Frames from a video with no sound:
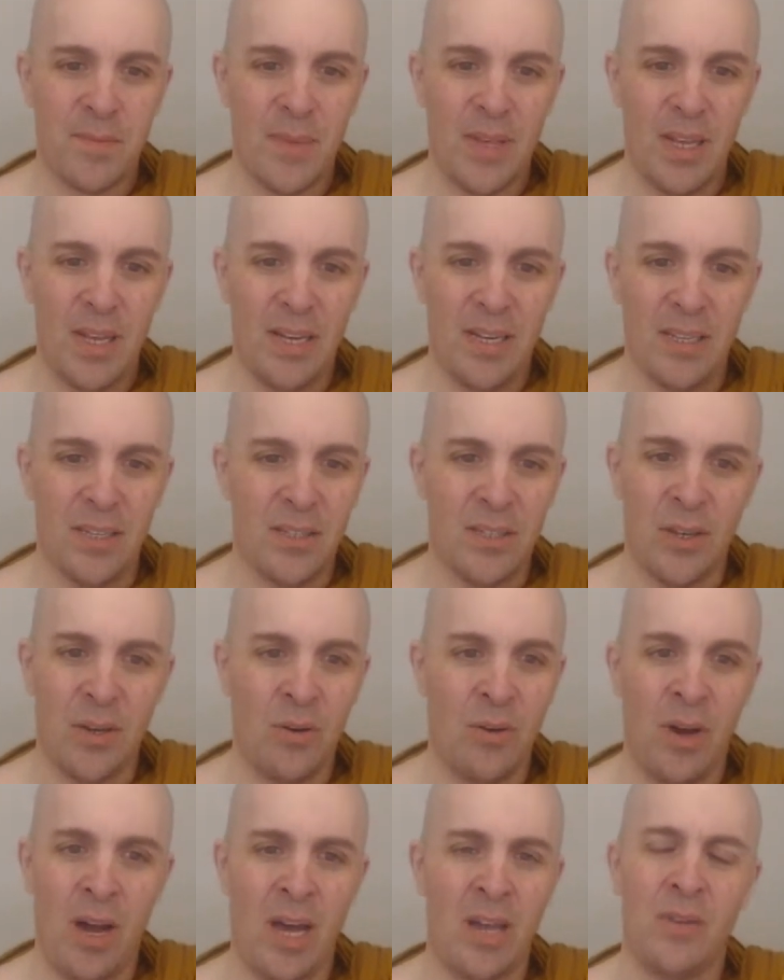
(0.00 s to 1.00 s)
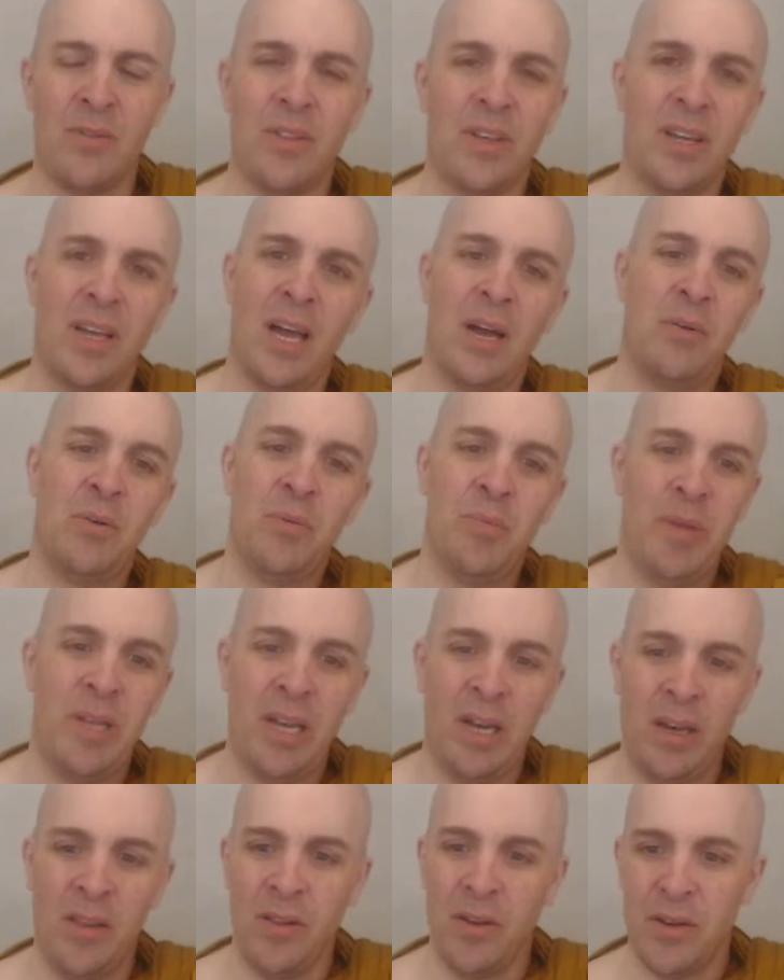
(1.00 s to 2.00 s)
Yeah, so I don't think I would be
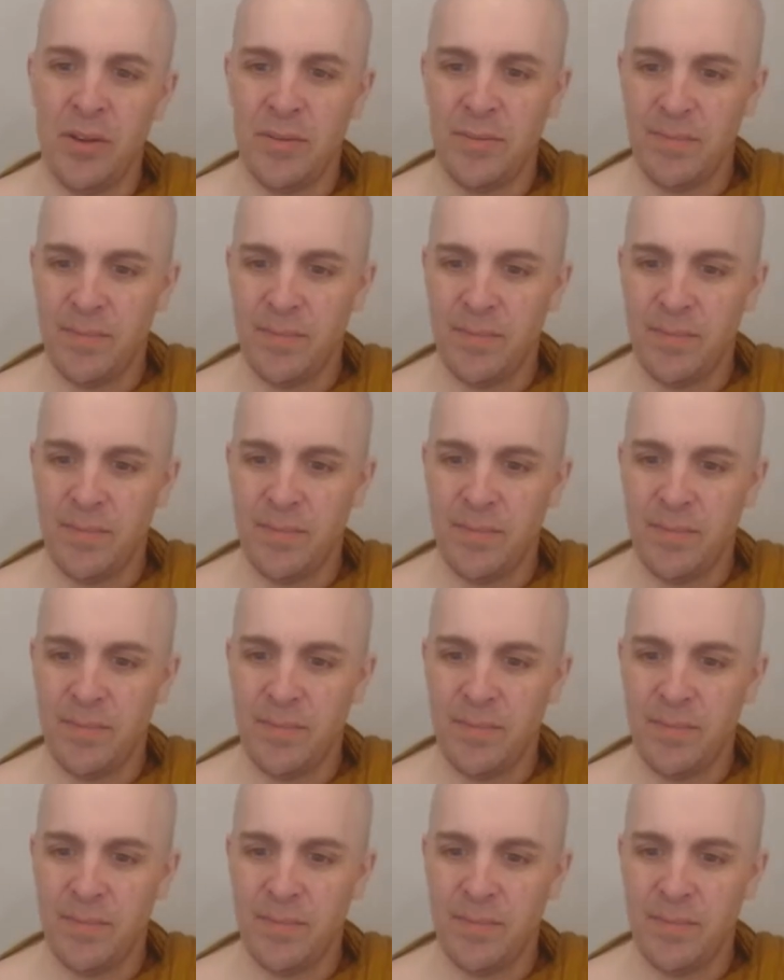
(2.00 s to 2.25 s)
either.